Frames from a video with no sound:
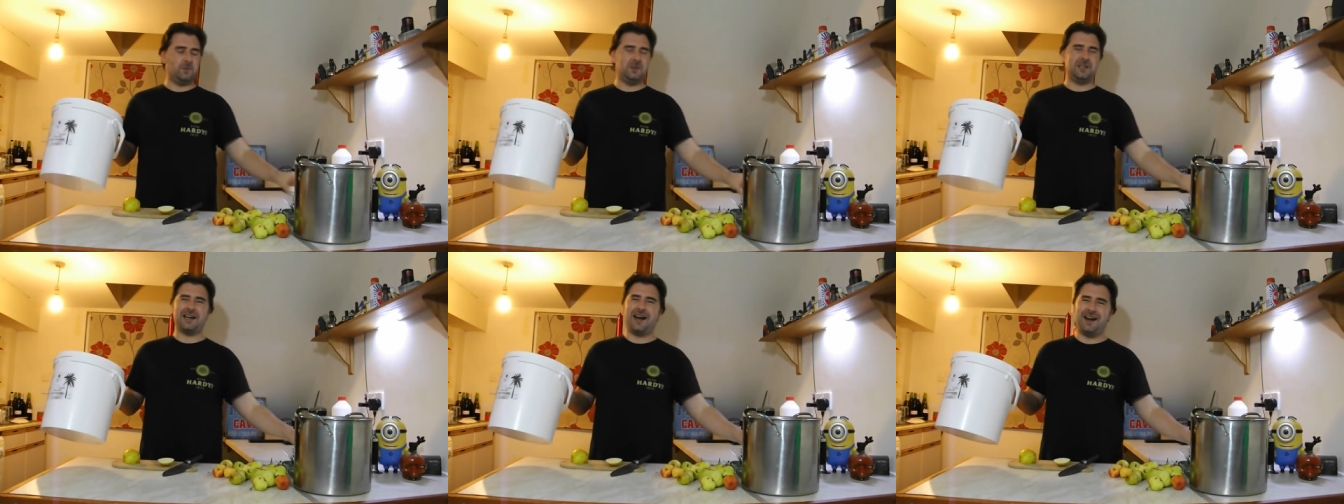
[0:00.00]

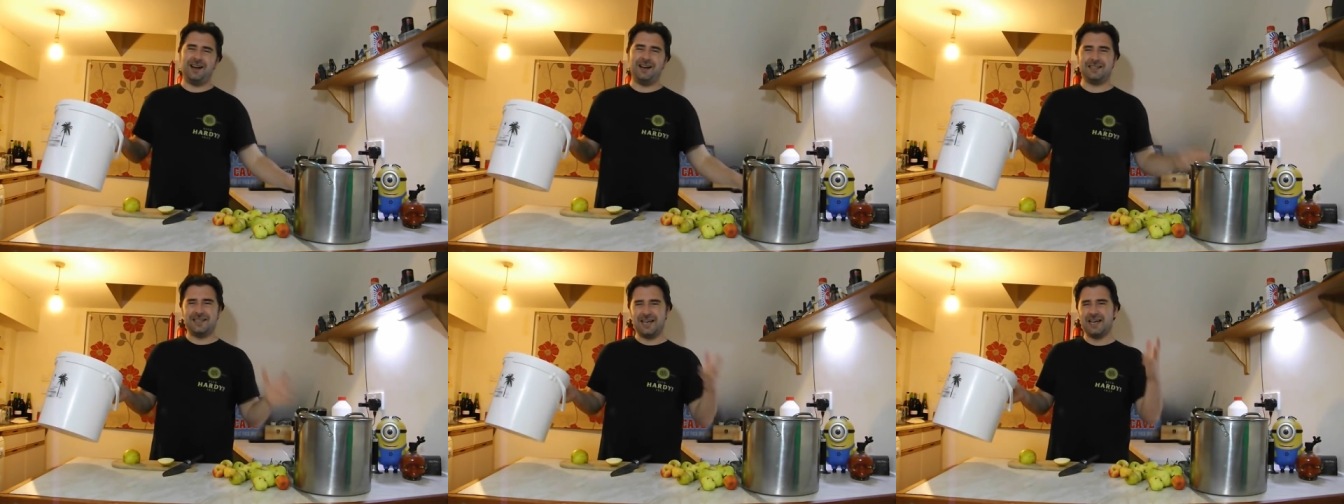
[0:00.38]
which
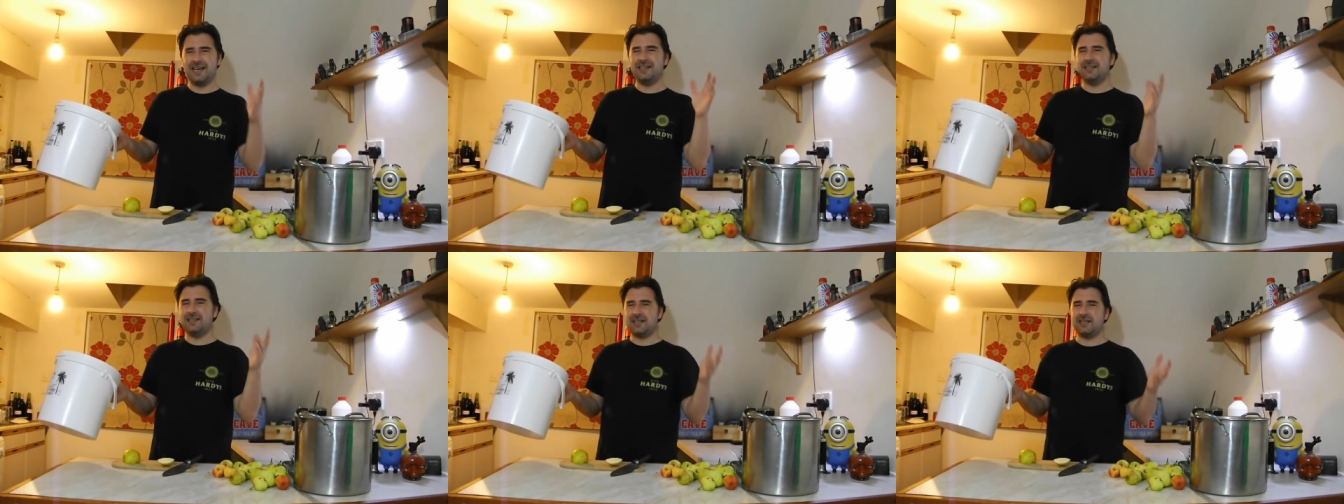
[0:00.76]
are
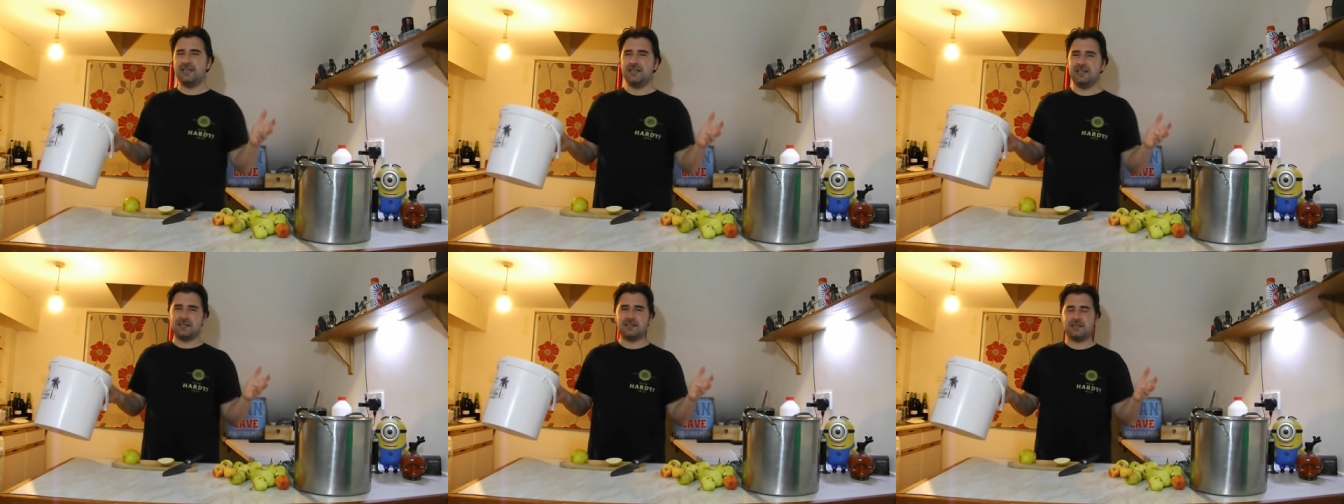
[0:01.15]

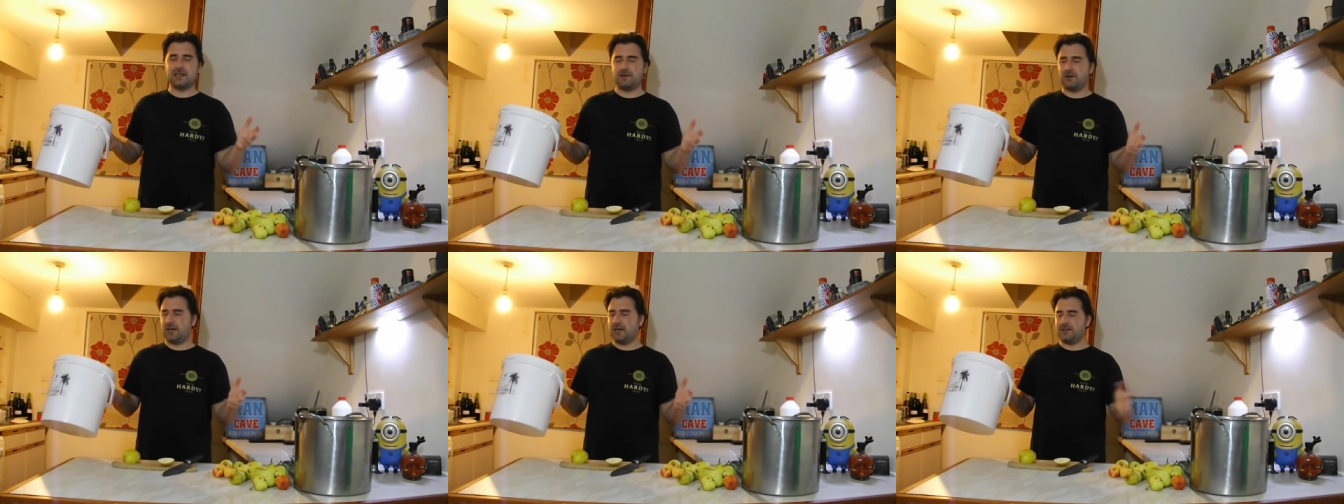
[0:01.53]
technically a
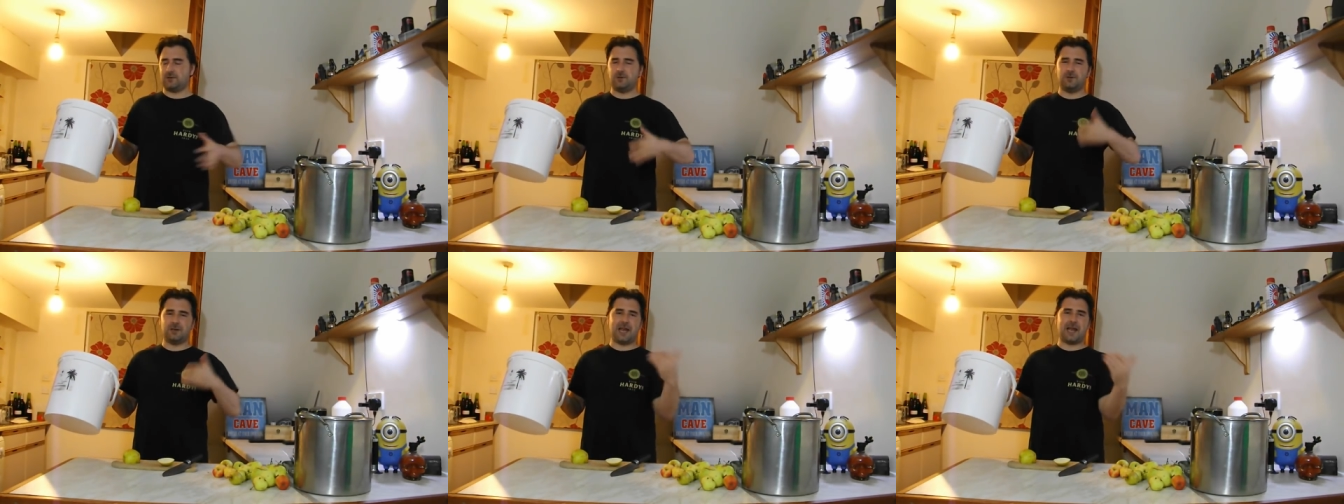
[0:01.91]

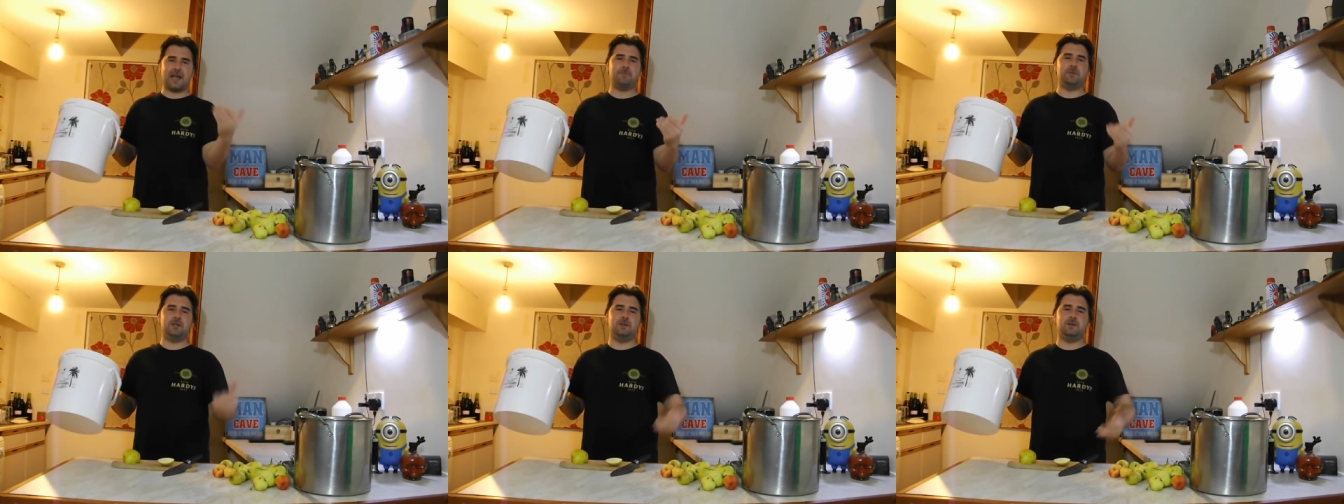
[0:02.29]
sterilizer or
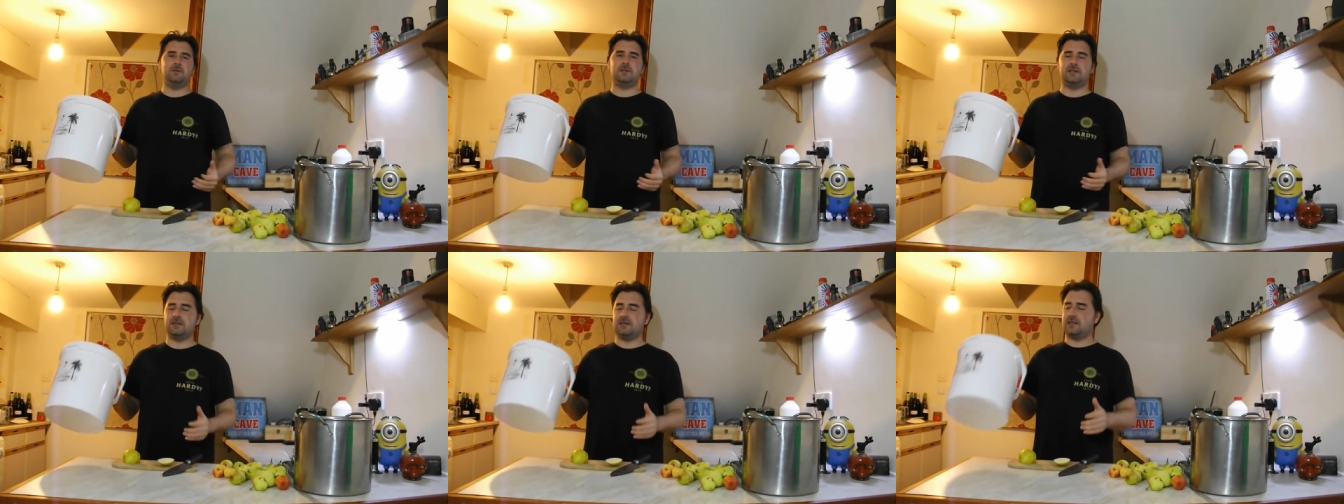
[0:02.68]
can be
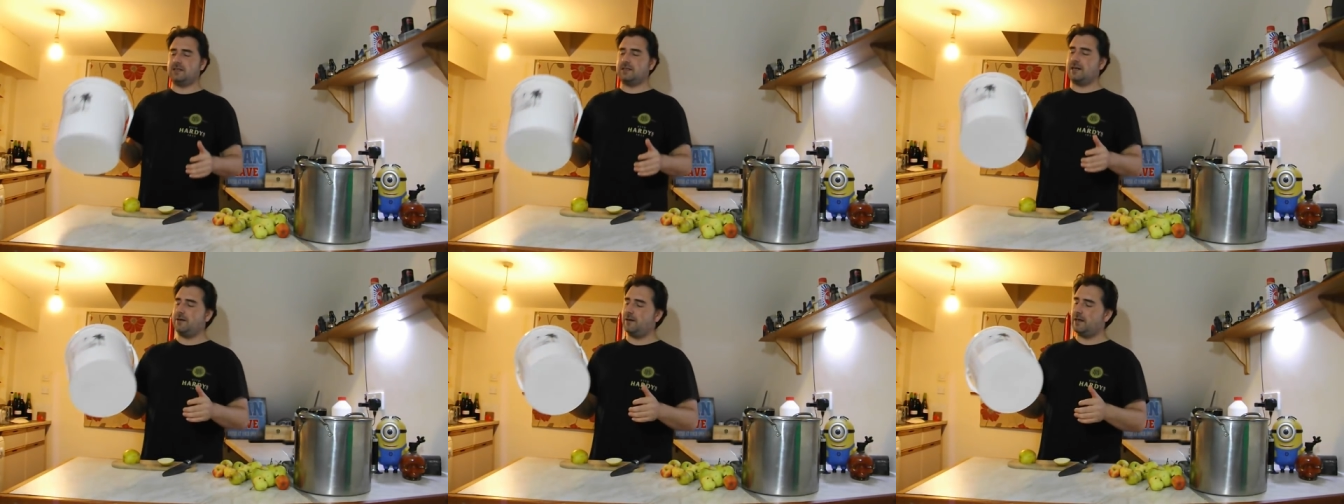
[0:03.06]
used as a
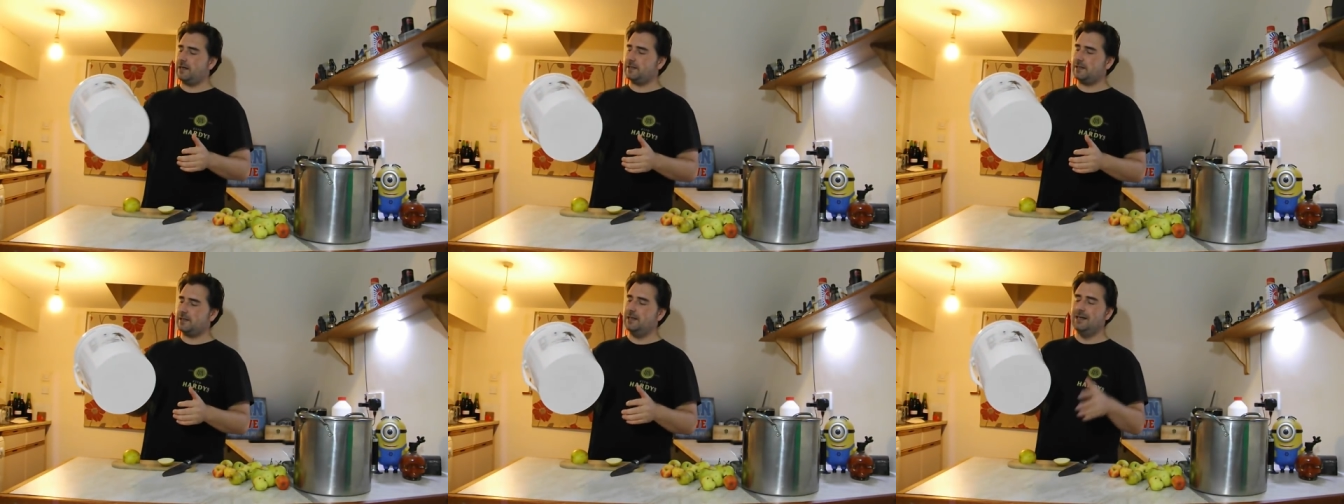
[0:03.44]

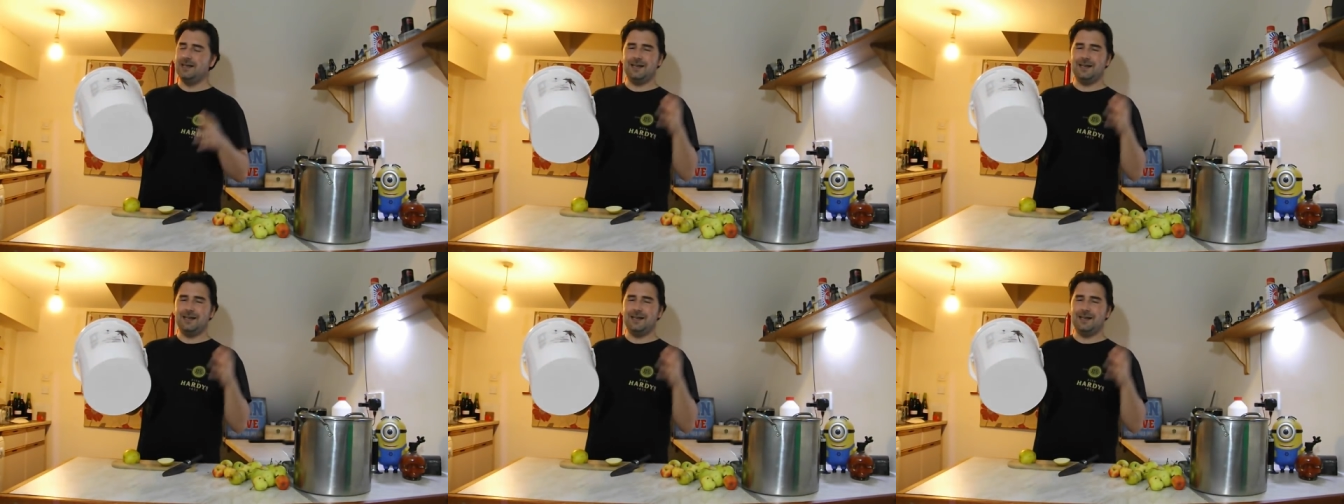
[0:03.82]
sterilizer.